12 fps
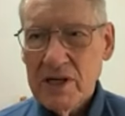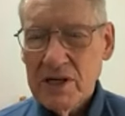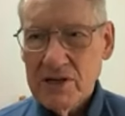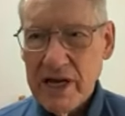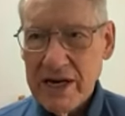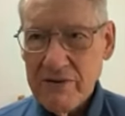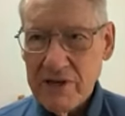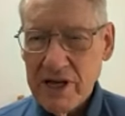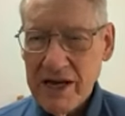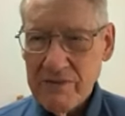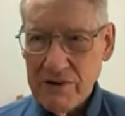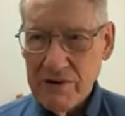So I had to
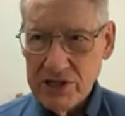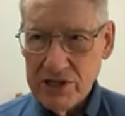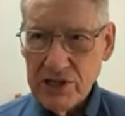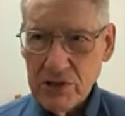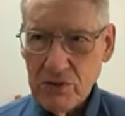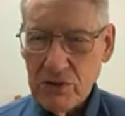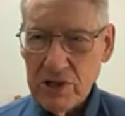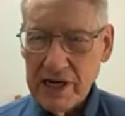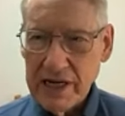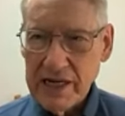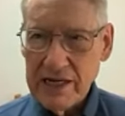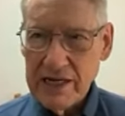rely on what was in school,
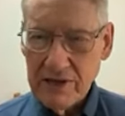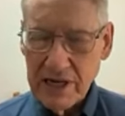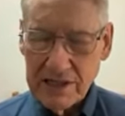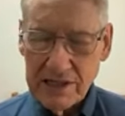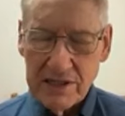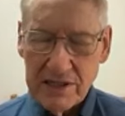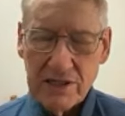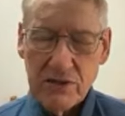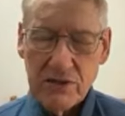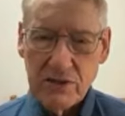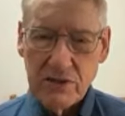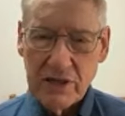and I got good lessons in
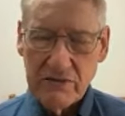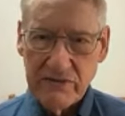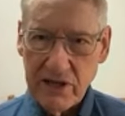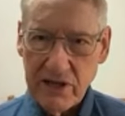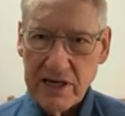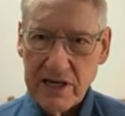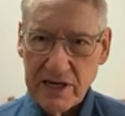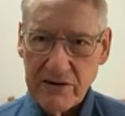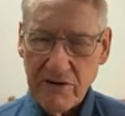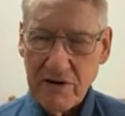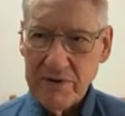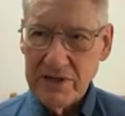school. I was very lucky to
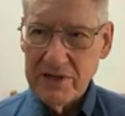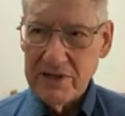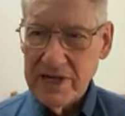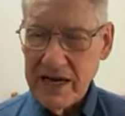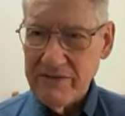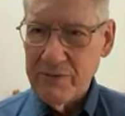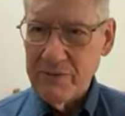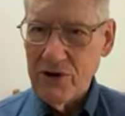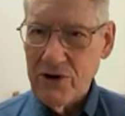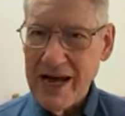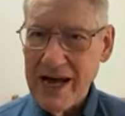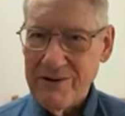grow up in
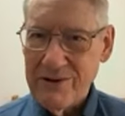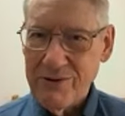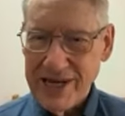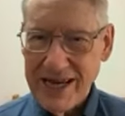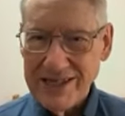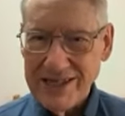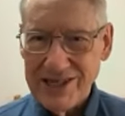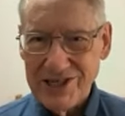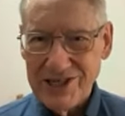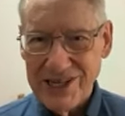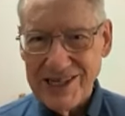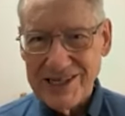Davenport, Iowa, where they had
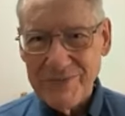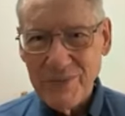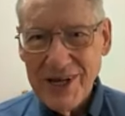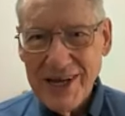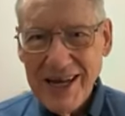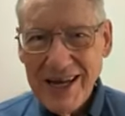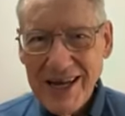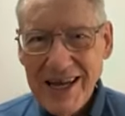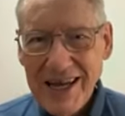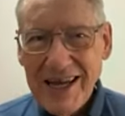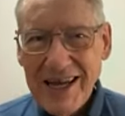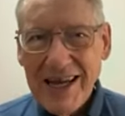such things.
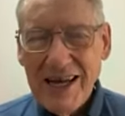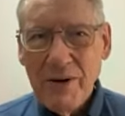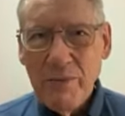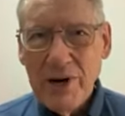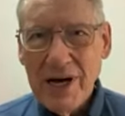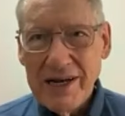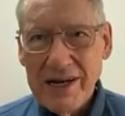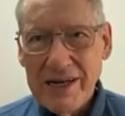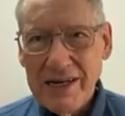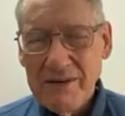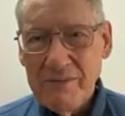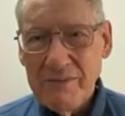But
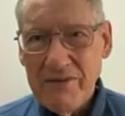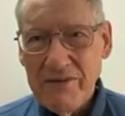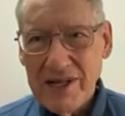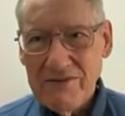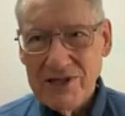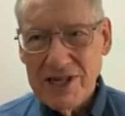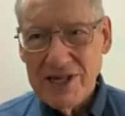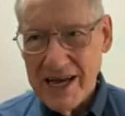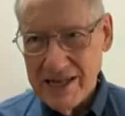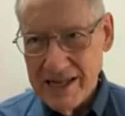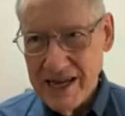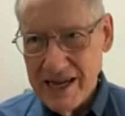my father was
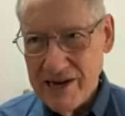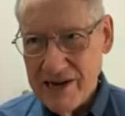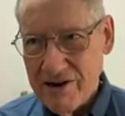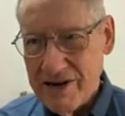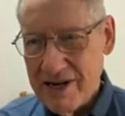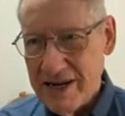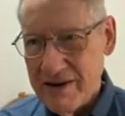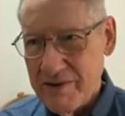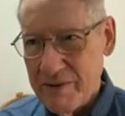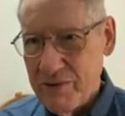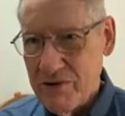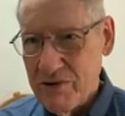dying that year, and
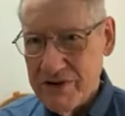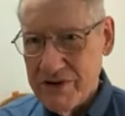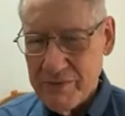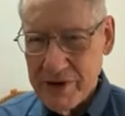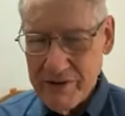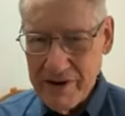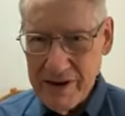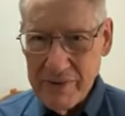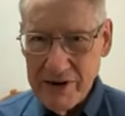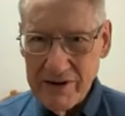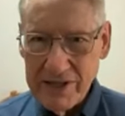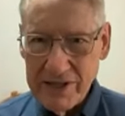we moved in with my
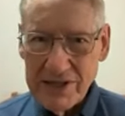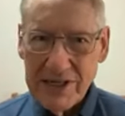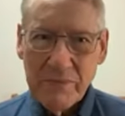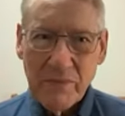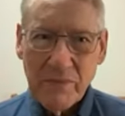grandparents.